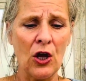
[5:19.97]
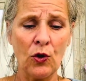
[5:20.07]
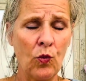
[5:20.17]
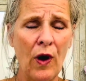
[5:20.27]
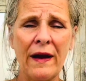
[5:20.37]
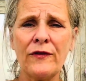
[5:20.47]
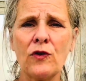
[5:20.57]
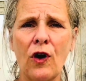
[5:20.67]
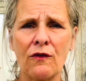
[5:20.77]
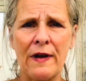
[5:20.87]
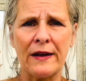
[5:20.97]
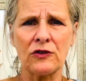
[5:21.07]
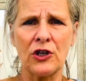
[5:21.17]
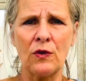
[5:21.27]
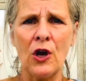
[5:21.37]
What have you got around
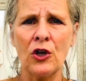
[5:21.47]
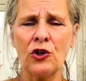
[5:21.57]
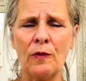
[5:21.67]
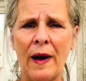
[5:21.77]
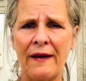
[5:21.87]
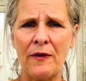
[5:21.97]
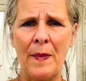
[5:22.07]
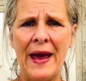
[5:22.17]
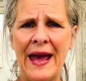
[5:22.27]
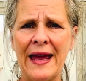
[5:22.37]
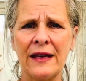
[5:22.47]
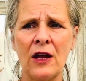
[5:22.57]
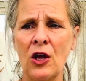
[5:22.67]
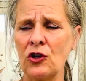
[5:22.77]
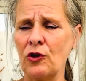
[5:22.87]
you? You might have a pen,
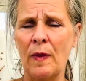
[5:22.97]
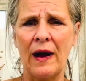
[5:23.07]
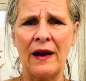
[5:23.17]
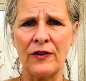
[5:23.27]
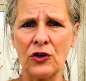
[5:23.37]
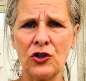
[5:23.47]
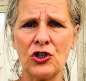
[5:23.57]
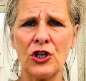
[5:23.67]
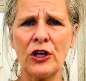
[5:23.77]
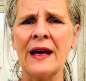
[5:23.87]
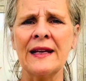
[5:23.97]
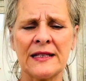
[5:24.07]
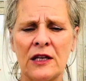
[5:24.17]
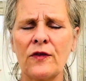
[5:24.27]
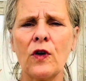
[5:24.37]
you might have a cushion. Let's say
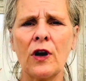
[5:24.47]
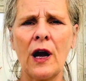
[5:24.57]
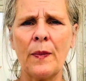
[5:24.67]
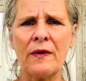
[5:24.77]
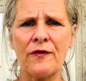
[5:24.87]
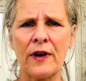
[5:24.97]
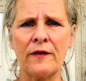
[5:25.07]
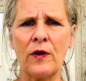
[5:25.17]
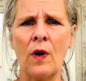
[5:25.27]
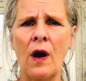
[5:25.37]
you've got a cup in front of you.